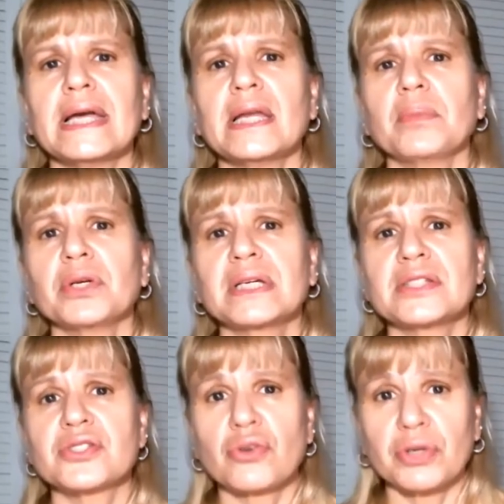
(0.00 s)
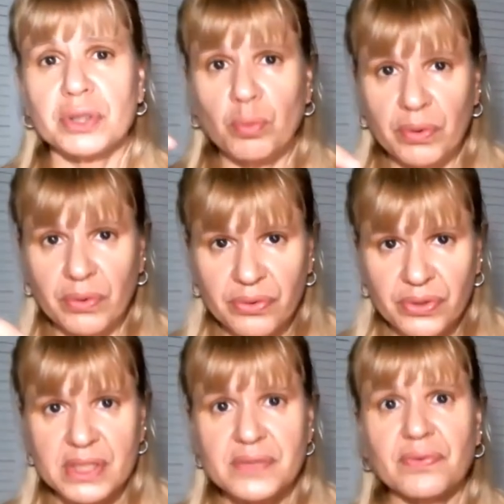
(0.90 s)
and I'm going to get started with
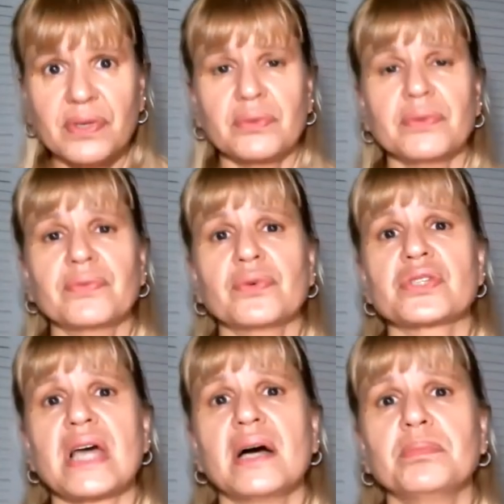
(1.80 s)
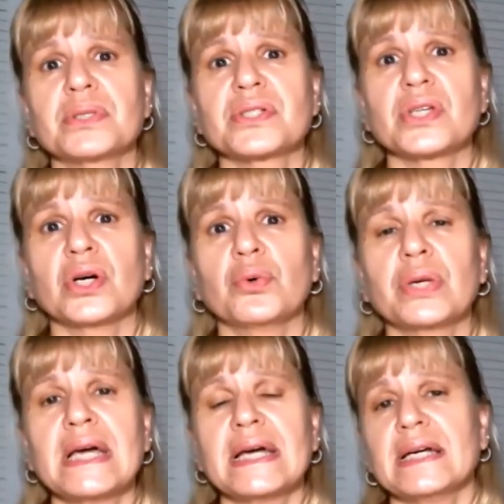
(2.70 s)
this very first episode,
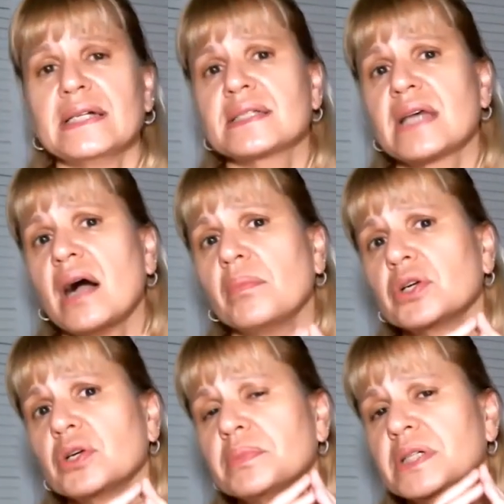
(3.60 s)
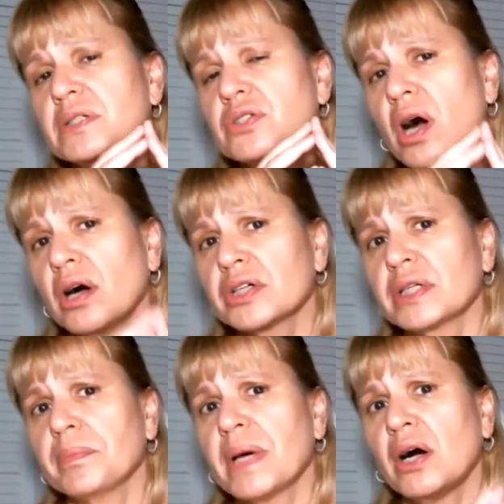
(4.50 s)
is I'm going to be talking
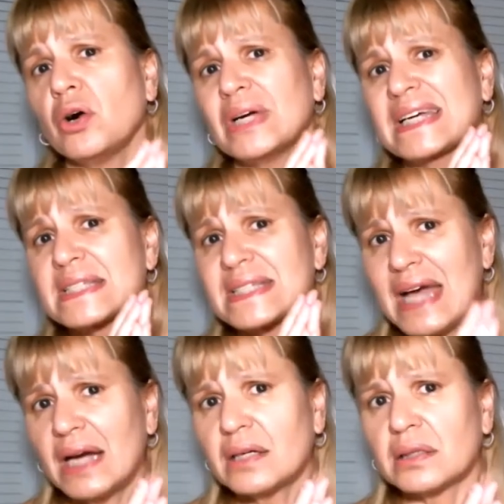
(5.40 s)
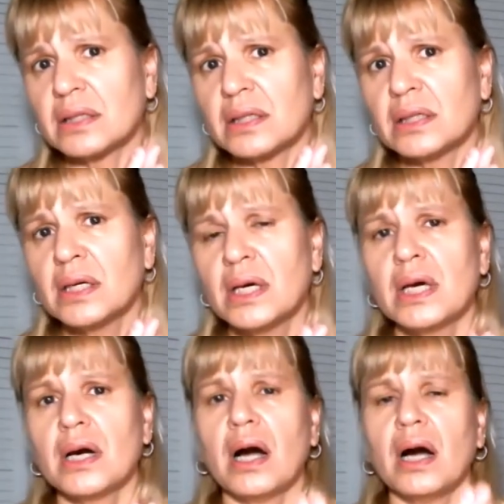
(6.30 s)
about exactly
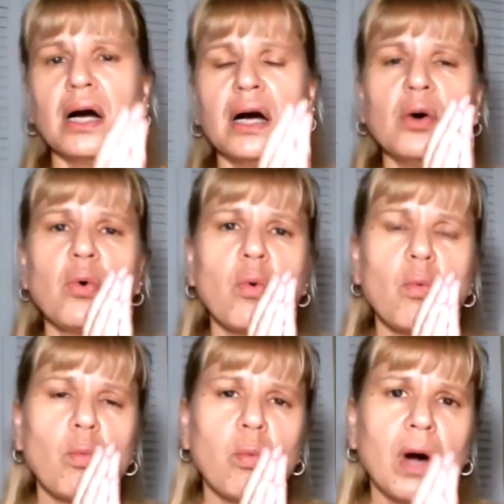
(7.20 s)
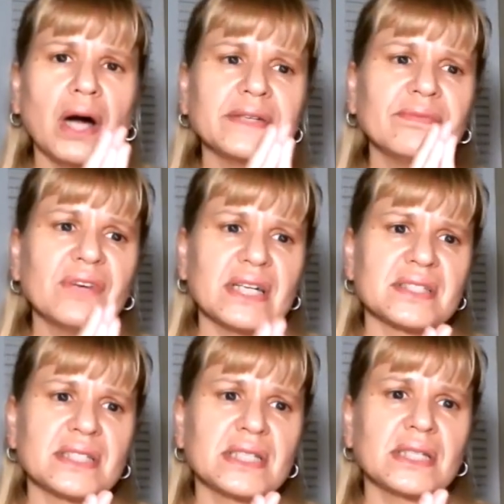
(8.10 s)
uh, why
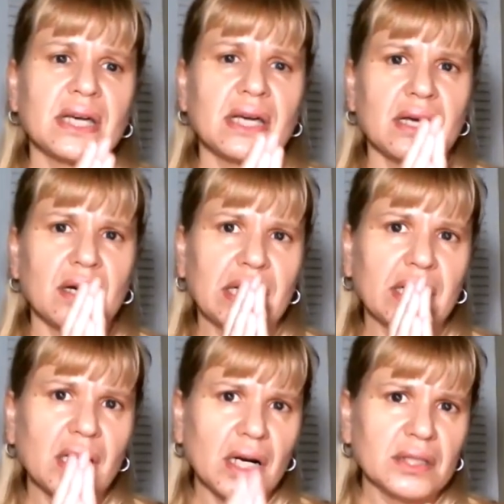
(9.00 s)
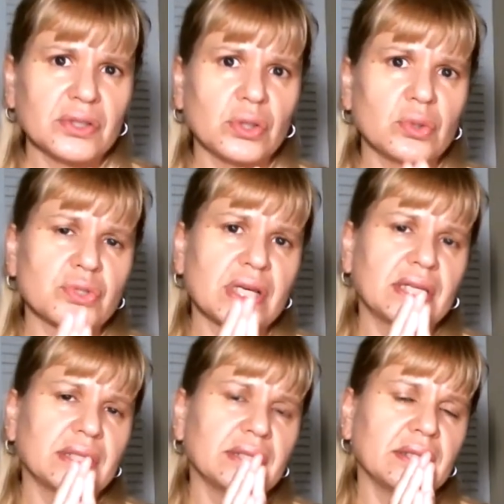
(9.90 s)
investing in condos
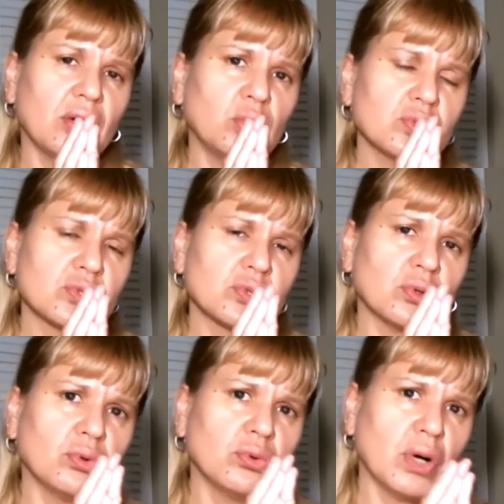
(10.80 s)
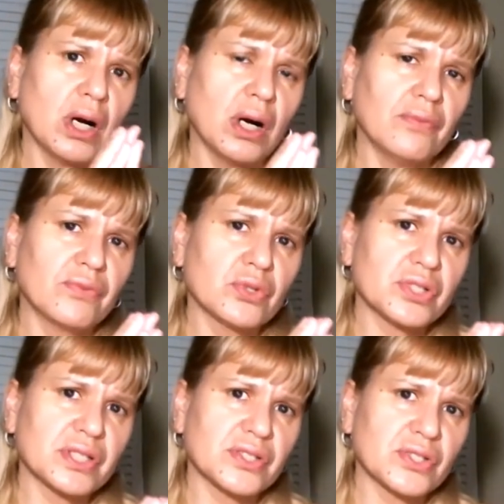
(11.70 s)
and also uh,
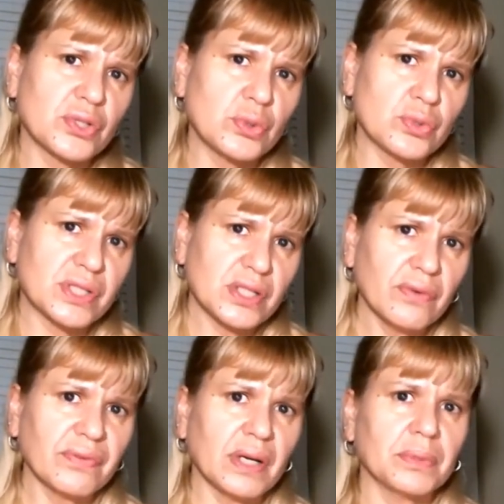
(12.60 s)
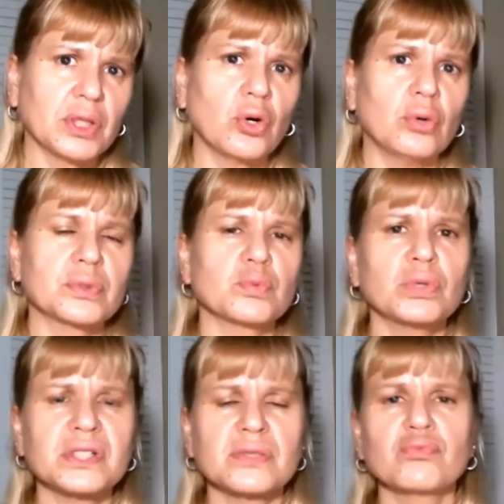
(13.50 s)
versus to single family homes.
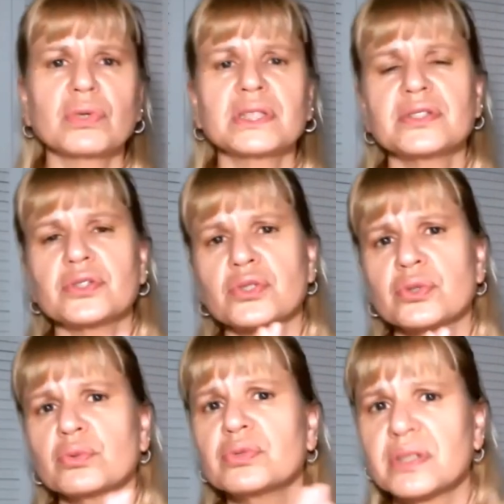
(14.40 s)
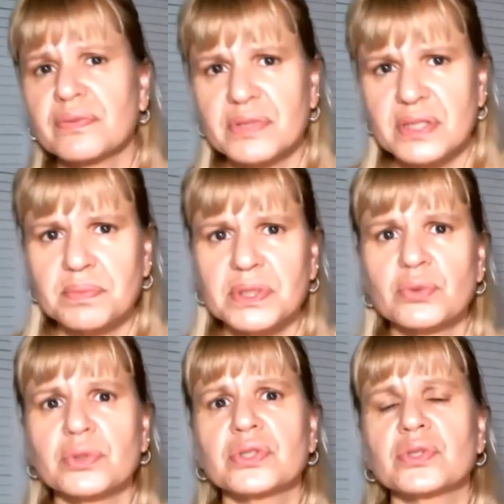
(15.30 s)
What's really the true difference
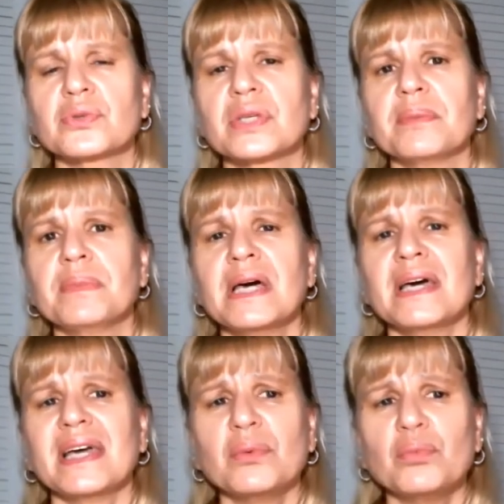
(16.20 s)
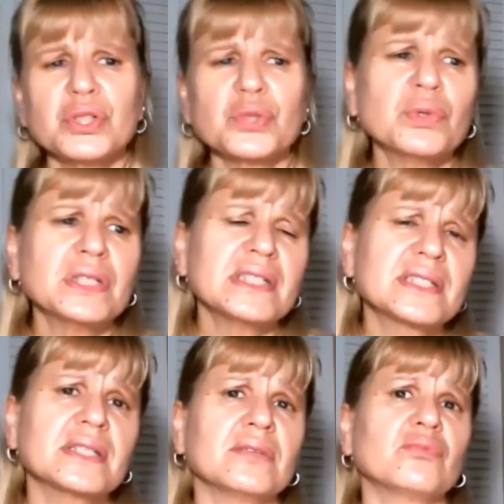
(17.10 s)
between the two of them? and which one
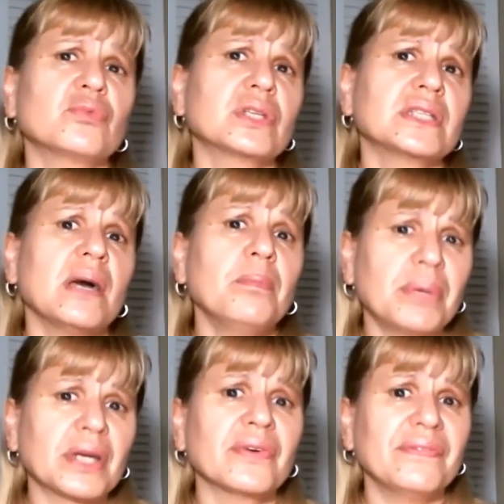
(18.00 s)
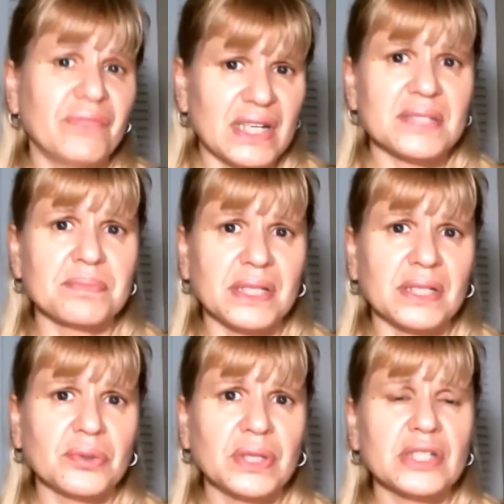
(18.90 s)
is it really a better
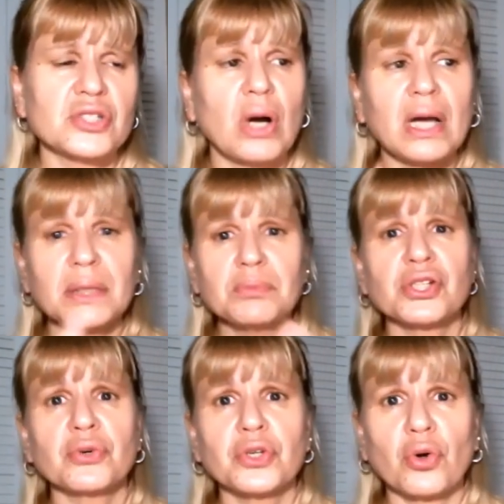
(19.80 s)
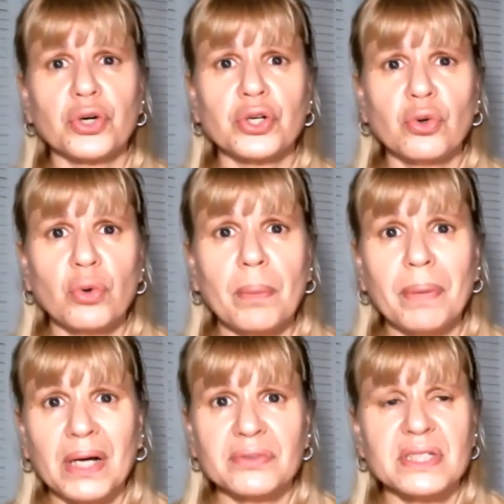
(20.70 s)
investment okay so i'm sharing an article
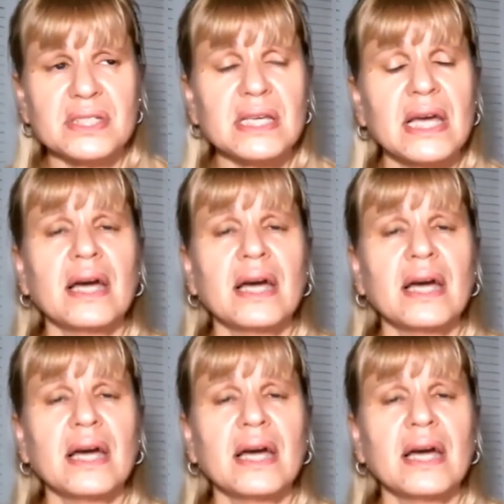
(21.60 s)
about this